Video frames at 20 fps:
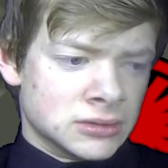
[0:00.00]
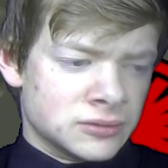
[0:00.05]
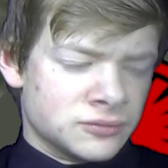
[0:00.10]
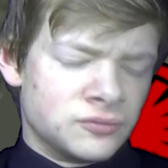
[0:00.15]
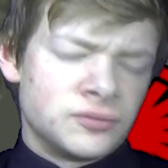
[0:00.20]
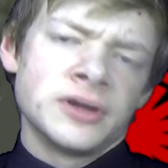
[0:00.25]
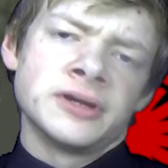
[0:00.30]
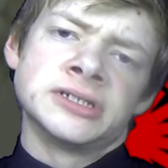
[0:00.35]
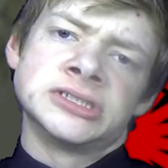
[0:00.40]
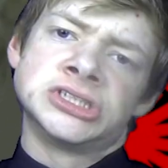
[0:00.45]

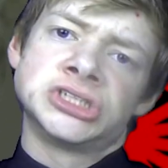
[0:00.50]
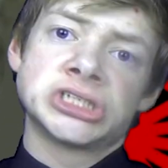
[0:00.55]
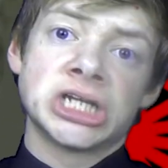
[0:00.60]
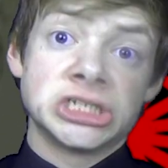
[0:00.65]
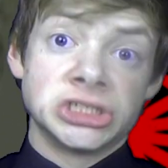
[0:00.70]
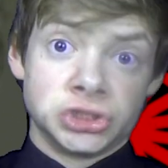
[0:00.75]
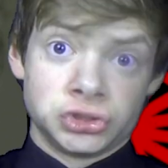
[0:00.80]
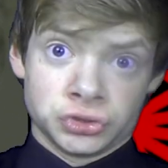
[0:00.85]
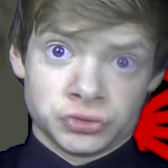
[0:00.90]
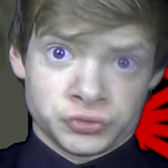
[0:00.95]
Very
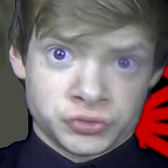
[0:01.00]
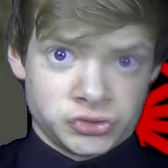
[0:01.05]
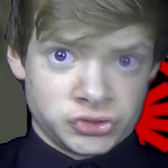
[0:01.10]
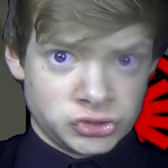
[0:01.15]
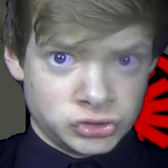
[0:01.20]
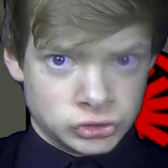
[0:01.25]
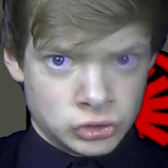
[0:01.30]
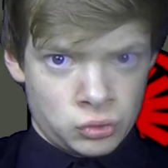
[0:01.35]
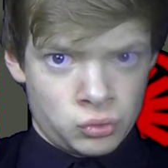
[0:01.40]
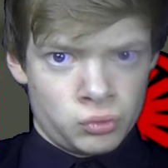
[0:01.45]
gentle
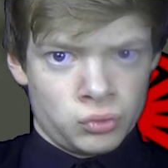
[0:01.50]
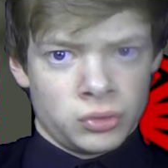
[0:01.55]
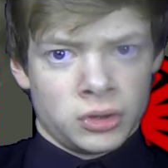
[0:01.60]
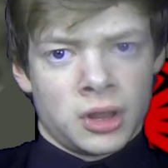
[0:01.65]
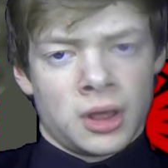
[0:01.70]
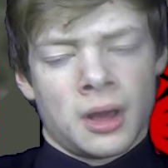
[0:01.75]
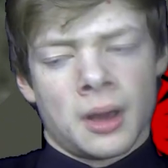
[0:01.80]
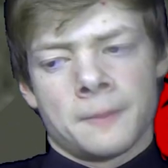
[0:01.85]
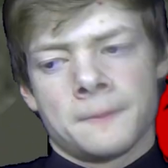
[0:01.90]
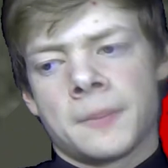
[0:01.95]
soul.
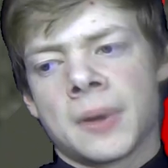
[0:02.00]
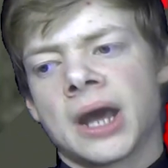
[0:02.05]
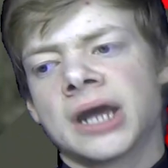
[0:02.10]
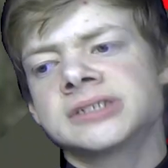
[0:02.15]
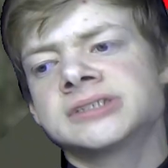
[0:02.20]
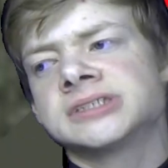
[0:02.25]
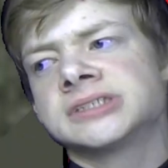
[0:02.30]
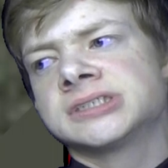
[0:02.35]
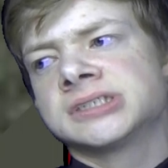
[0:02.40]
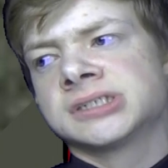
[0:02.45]

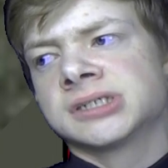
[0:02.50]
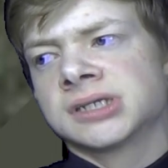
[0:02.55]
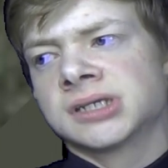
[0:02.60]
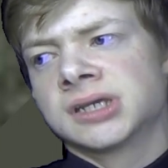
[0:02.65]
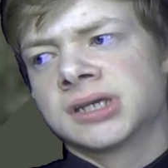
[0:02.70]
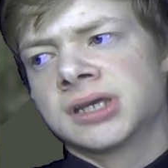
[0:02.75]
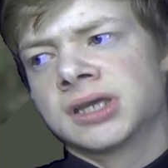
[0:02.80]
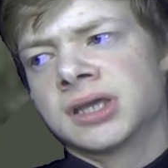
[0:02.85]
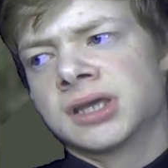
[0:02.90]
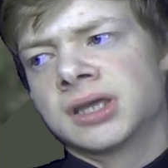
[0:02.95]
But
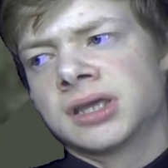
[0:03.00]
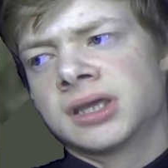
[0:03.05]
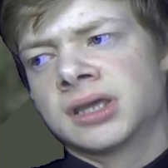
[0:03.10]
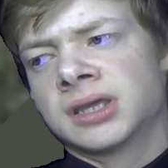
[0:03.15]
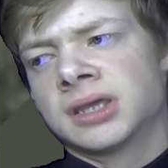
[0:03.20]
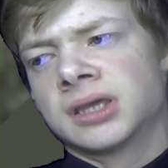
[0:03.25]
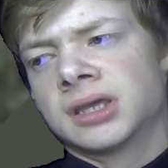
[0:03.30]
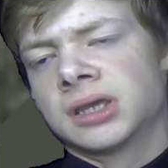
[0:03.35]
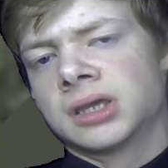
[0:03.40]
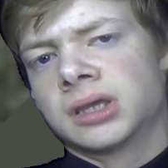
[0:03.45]

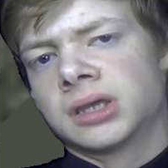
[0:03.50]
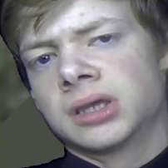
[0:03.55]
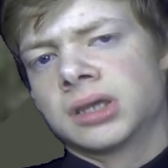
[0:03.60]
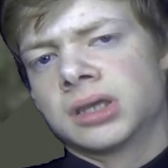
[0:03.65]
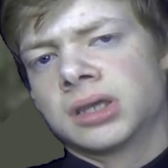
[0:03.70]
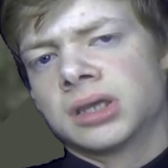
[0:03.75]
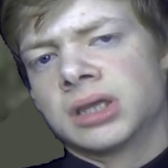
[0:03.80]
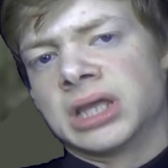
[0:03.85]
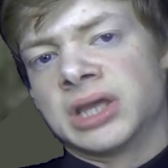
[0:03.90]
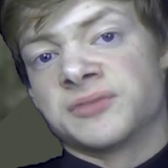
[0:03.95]

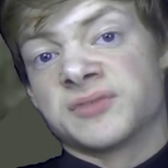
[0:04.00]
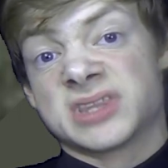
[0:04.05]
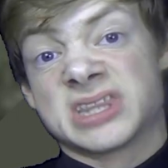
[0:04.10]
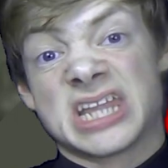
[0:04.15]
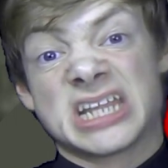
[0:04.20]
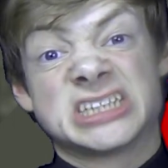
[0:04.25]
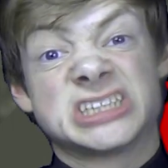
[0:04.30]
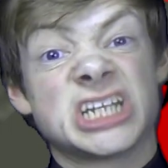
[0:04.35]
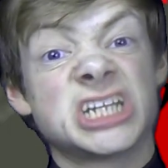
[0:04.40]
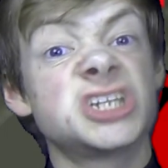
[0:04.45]
even the
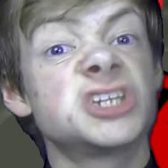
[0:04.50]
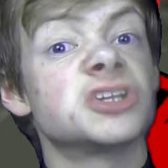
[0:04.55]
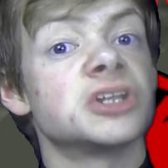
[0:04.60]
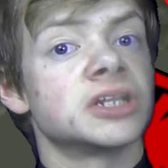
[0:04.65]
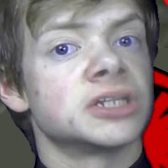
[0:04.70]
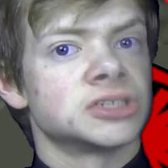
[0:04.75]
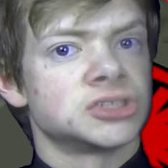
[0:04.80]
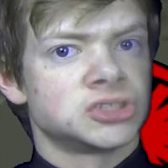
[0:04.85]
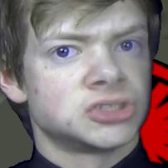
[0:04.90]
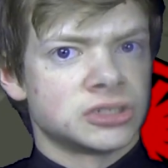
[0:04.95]

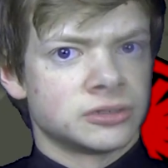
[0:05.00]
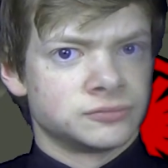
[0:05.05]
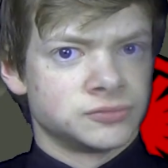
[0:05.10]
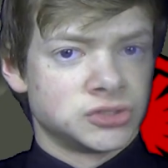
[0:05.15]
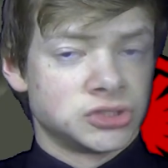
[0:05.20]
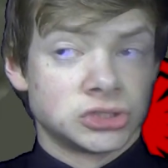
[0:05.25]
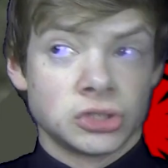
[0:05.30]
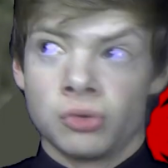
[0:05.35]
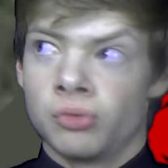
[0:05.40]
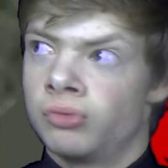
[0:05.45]
gentlest of
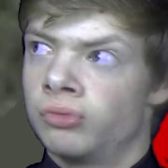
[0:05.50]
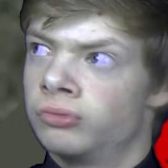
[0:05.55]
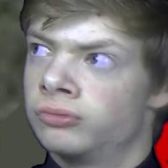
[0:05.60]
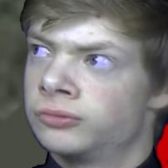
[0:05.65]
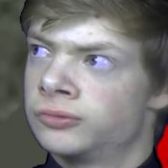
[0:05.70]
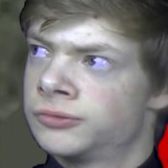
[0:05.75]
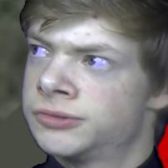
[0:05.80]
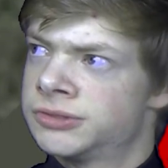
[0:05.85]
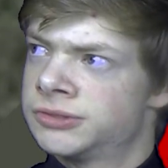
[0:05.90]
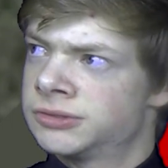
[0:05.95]

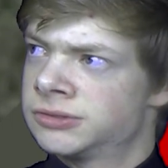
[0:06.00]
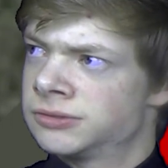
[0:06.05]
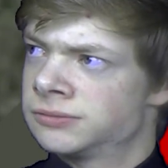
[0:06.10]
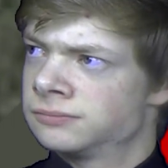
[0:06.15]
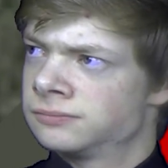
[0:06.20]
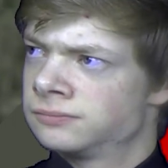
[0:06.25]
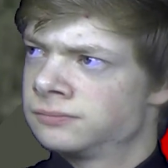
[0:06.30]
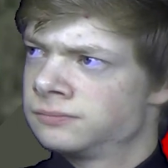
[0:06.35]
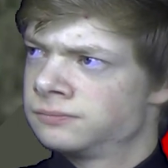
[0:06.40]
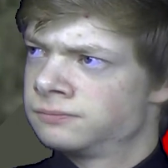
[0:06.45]
souls,
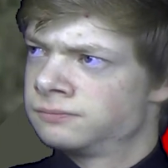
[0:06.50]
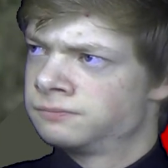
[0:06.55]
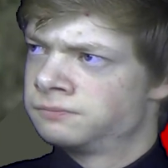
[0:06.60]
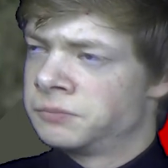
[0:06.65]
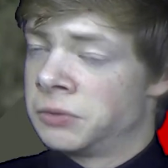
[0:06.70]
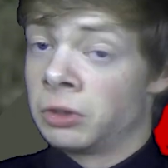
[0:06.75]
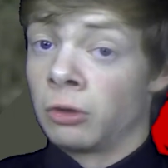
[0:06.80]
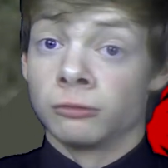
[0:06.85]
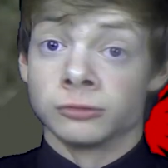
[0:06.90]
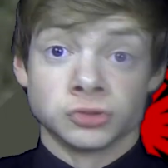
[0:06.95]

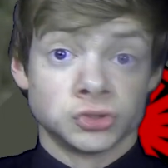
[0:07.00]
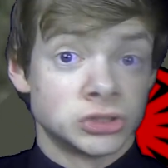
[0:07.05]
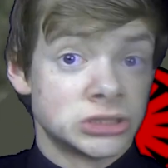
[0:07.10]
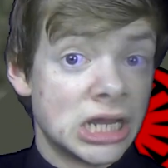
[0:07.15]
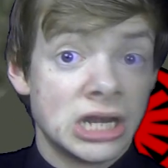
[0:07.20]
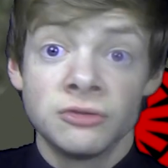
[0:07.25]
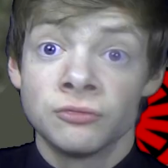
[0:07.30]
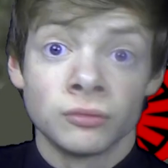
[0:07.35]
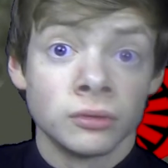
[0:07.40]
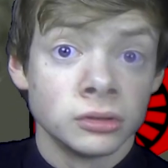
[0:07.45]
in all
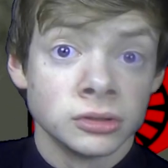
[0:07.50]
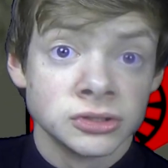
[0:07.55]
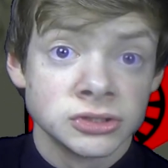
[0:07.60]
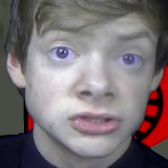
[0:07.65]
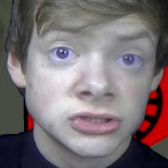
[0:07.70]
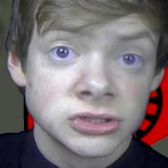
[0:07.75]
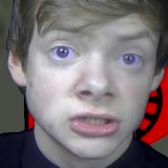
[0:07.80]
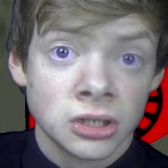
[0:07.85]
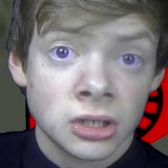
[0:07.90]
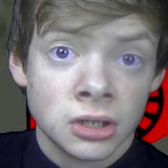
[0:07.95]

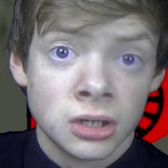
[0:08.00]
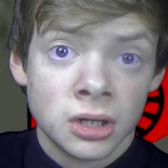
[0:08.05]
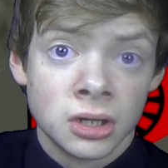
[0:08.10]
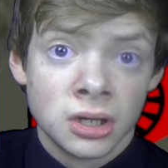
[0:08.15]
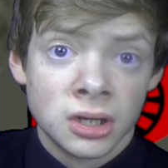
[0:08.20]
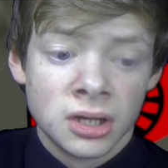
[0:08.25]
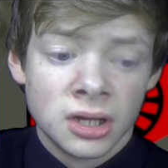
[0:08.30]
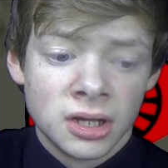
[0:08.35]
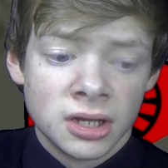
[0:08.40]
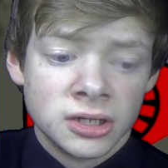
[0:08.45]
generals,
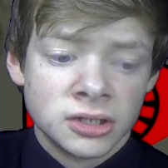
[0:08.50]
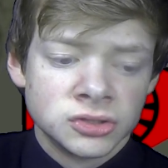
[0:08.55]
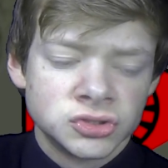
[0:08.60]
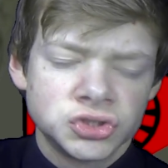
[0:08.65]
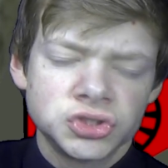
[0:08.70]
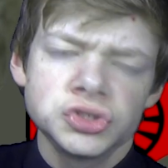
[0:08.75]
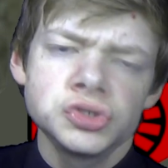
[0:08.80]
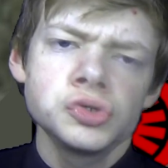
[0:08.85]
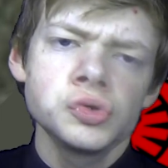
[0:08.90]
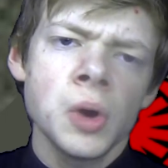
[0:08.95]

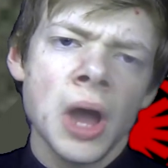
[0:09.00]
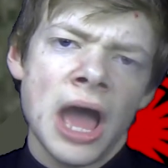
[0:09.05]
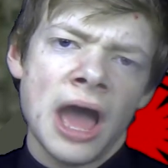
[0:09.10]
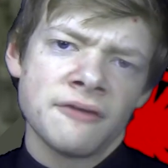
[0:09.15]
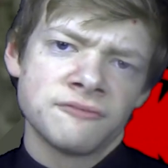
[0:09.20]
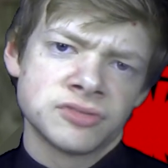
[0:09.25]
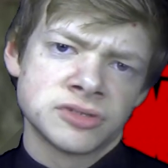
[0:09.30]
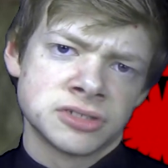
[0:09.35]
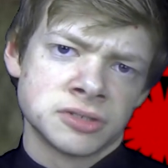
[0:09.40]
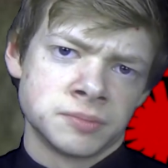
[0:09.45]
do
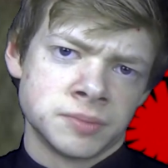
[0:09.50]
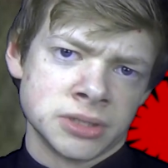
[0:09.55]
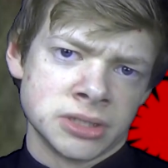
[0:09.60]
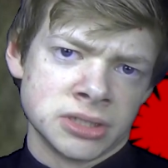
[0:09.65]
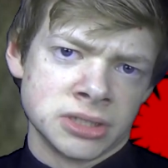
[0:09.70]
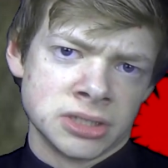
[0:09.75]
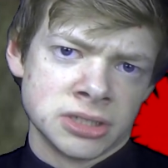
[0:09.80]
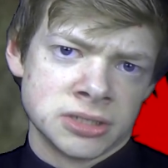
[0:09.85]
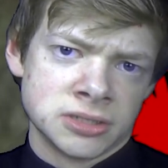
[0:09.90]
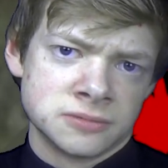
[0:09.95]
have to
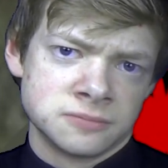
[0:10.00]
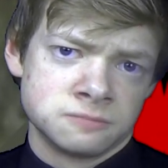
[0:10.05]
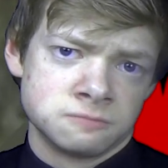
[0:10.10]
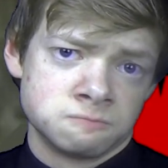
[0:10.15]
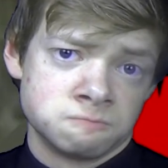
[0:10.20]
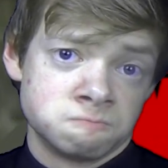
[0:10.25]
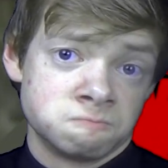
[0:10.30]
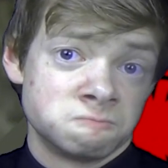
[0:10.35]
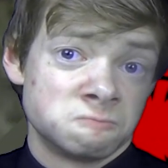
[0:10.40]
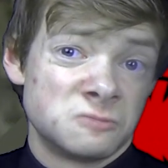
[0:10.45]
be
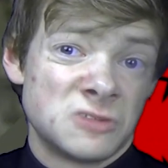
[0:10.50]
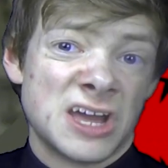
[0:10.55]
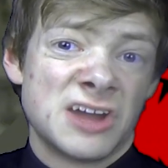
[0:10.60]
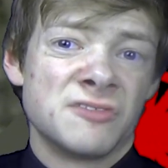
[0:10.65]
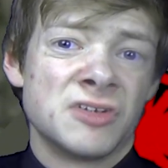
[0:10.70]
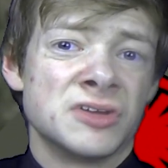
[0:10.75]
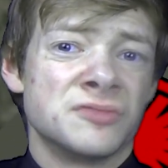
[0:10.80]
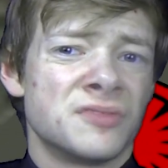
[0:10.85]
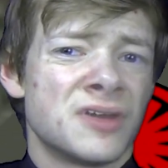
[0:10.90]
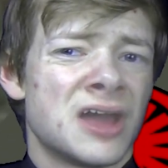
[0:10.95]

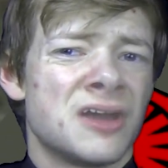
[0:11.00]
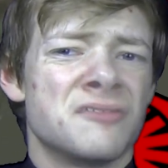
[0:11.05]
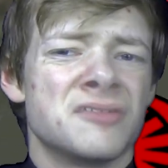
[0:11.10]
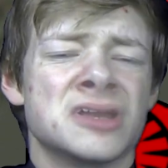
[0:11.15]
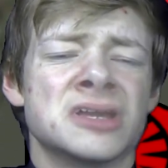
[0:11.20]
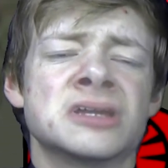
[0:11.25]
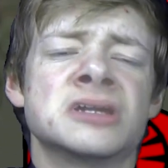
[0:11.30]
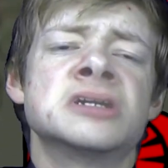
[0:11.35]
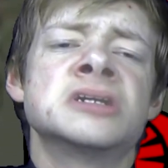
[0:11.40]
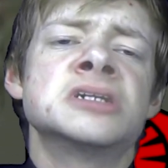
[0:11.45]
very,
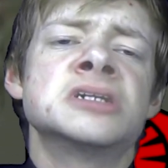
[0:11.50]
very